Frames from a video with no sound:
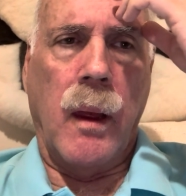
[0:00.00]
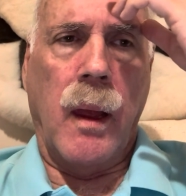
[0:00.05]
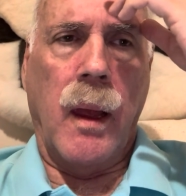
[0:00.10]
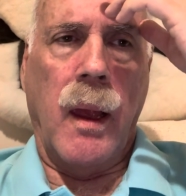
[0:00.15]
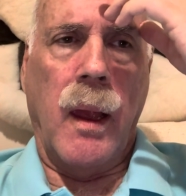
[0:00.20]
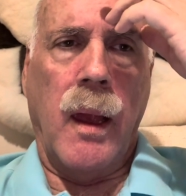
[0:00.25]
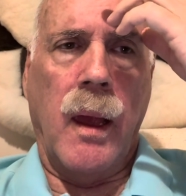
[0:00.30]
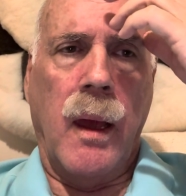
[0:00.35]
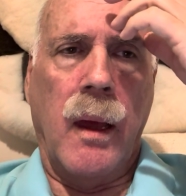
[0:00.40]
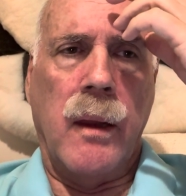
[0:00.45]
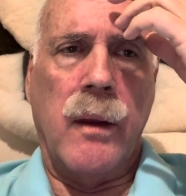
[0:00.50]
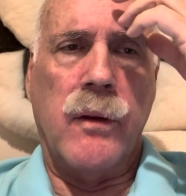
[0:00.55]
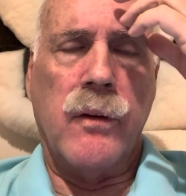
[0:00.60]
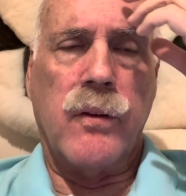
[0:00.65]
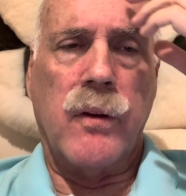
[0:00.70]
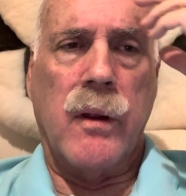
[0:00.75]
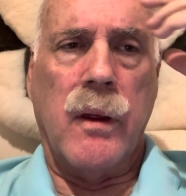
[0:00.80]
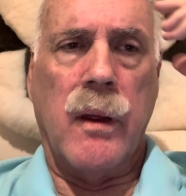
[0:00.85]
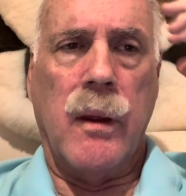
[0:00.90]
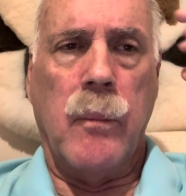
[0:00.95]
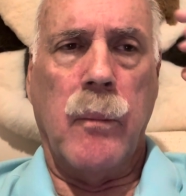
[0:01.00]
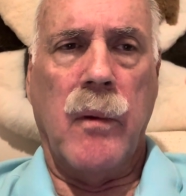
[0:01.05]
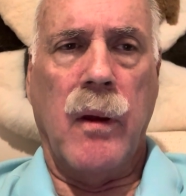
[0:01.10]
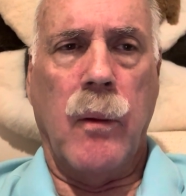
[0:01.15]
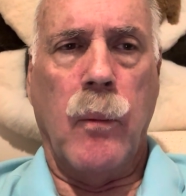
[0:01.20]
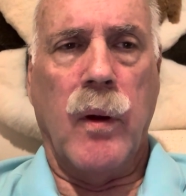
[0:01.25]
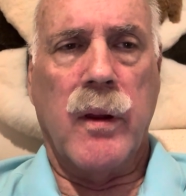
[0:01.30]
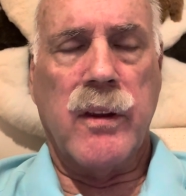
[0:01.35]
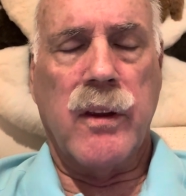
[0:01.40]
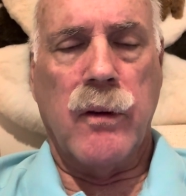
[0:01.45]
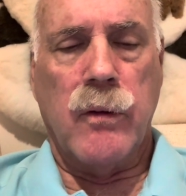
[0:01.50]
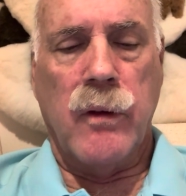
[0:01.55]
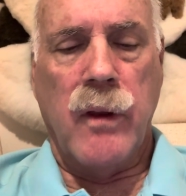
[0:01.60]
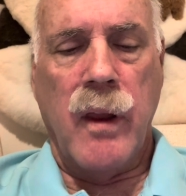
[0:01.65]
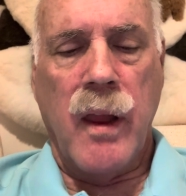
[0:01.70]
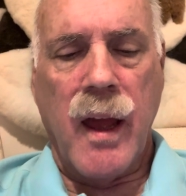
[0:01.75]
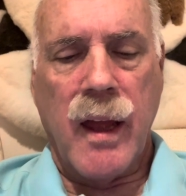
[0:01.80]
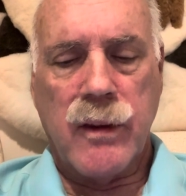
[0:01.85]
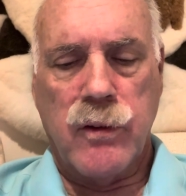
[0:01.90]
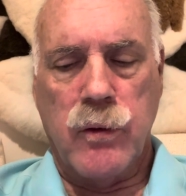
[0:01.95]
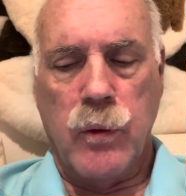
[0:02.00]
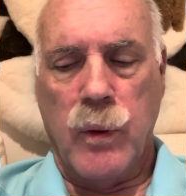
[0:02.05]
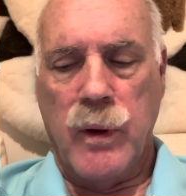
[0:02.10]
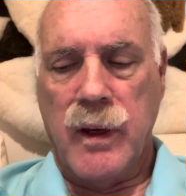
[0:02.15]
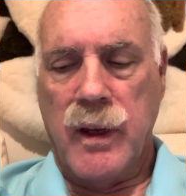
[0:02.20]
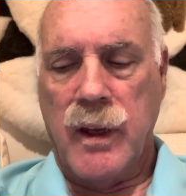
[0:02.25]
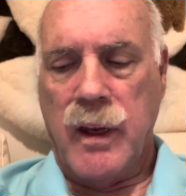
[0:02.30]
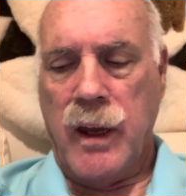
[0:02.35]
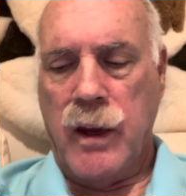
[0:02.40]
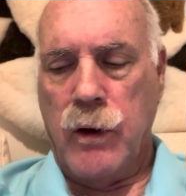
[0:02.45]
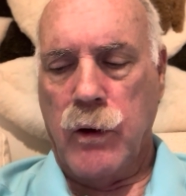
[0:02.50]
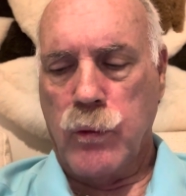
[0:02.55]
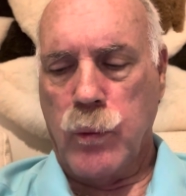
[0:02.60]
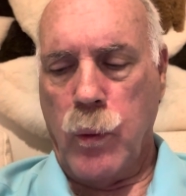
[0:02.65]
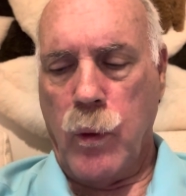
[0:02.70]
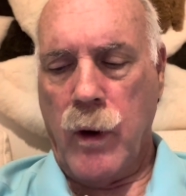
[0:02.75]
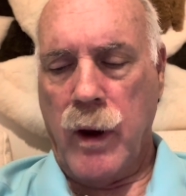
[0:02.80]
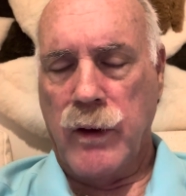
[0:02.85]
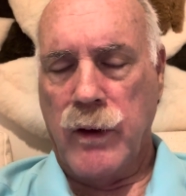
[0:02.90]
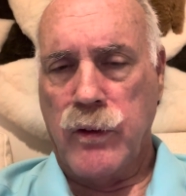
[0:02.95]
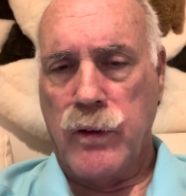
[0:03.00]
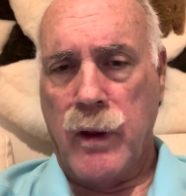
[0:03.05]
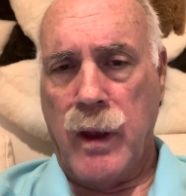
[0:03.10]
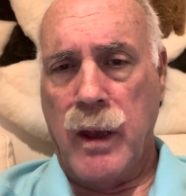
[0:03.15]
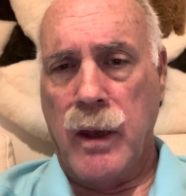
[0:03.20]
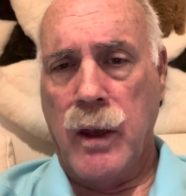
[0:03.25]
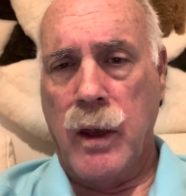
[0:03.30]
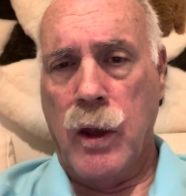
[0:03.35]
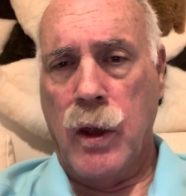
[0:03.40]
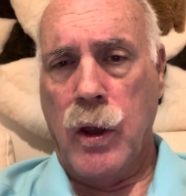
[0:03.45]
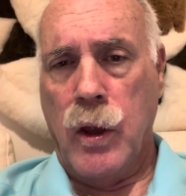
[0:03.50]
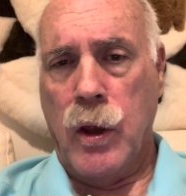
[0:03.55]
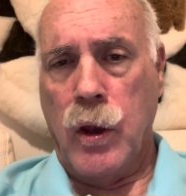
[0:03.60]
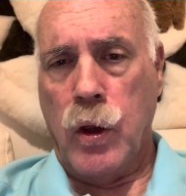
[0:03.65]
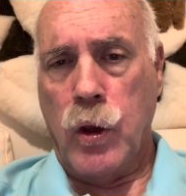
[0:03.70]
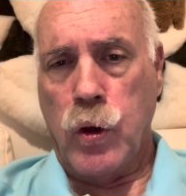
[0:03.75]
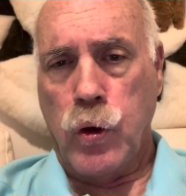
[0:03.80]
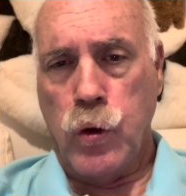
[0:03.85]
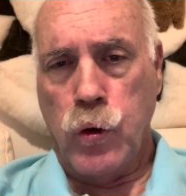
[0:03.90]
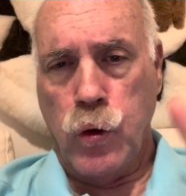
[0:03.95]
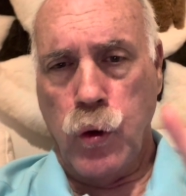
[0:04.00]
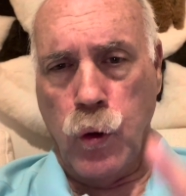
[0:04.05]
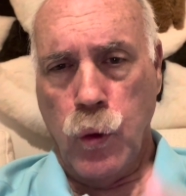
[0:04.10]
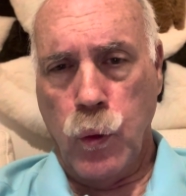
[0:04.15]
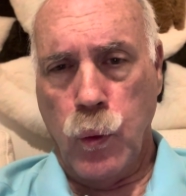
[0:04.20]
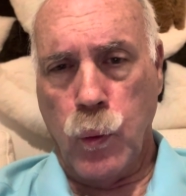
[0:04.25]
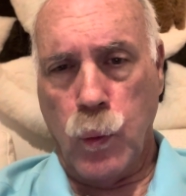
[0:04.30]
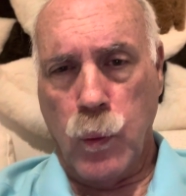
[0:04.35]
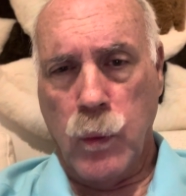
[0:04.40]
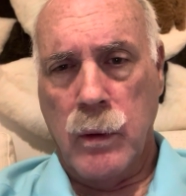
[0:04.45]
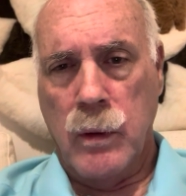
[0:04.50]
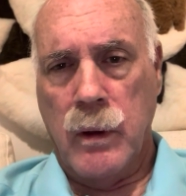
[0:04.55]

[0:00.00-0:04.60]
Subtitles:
And what they're not doing, and here's where I say you,